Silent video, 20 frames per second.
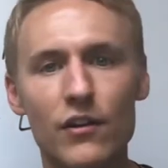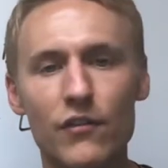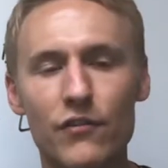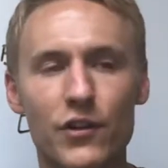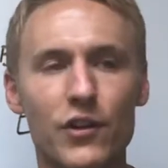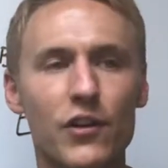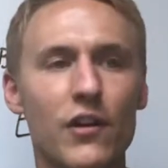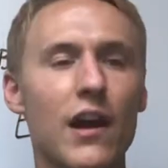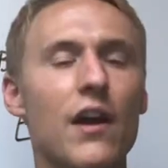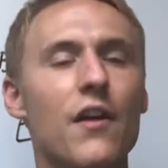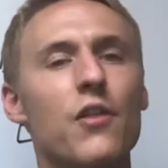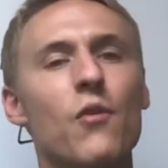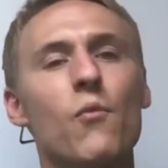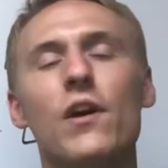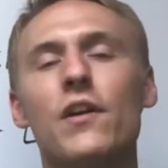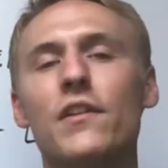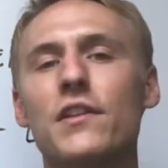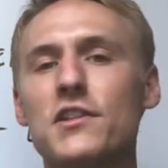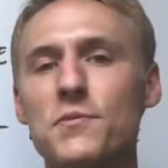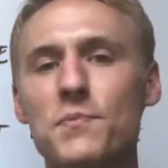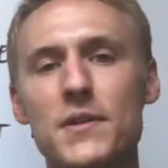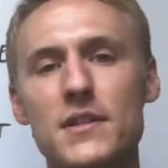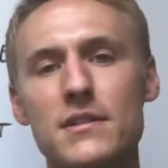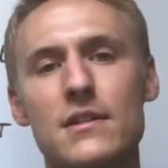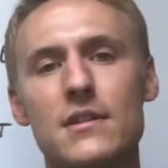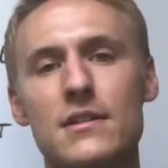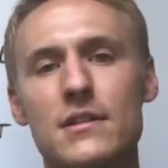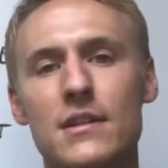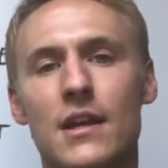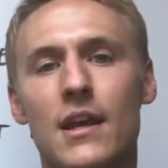for your health and wellness
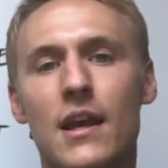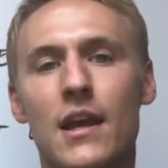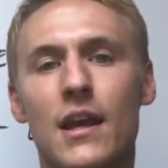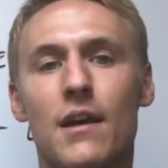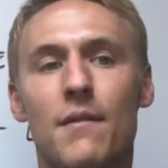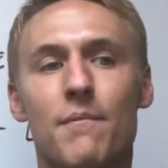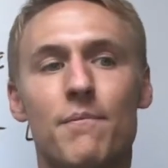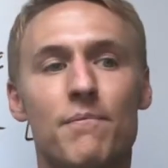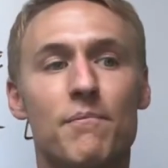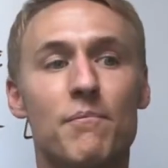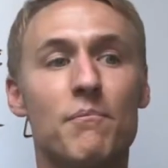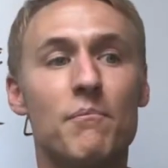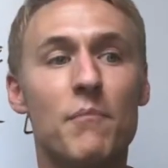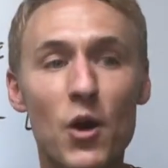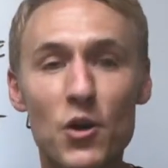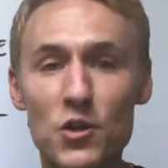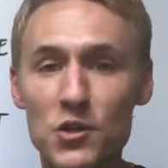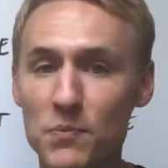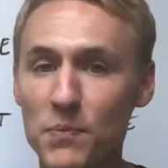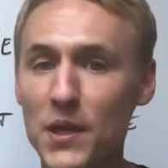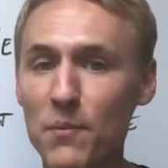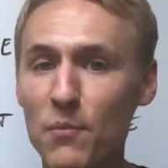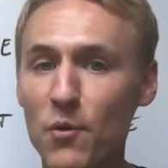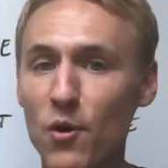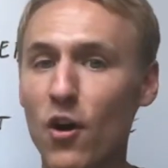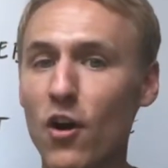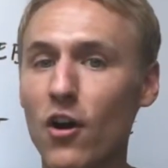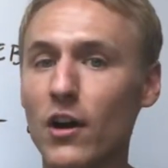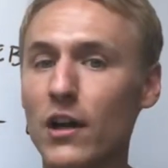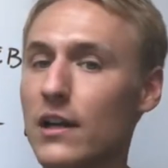business, most
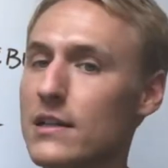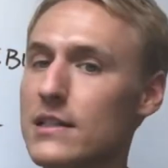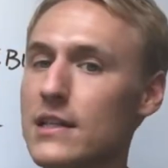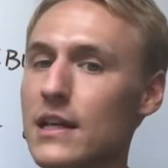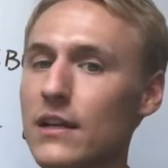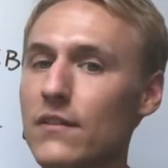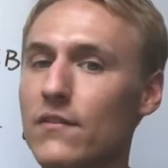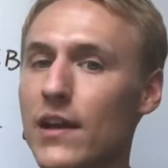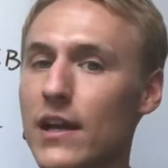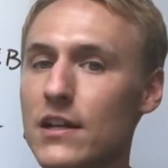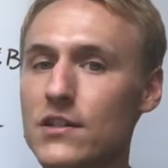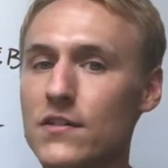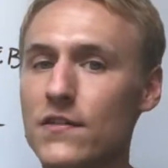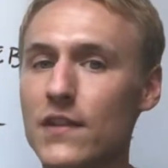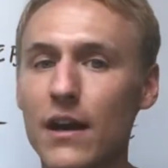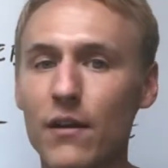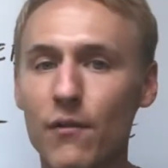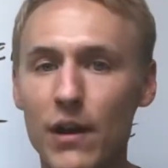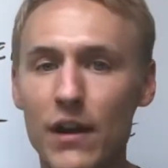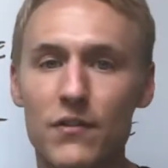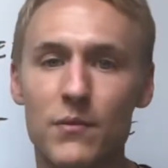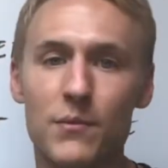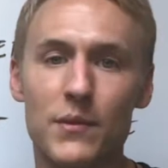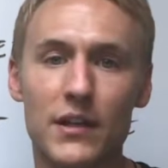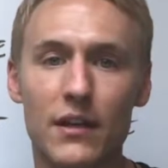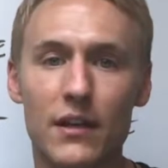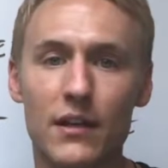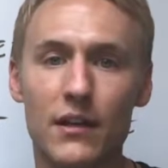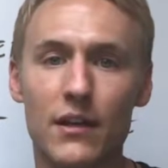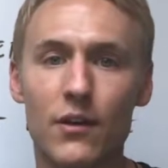people aren't going to take advantage of that right from the
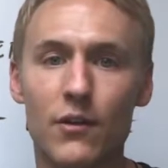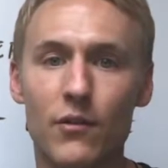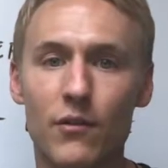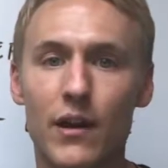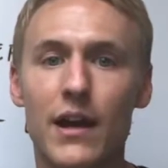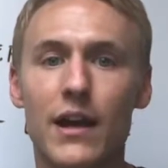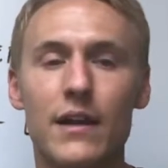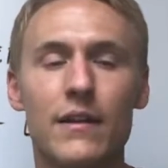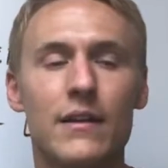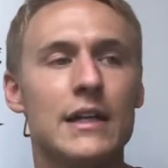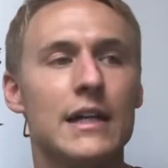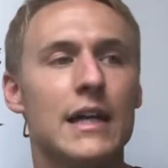get-go, right?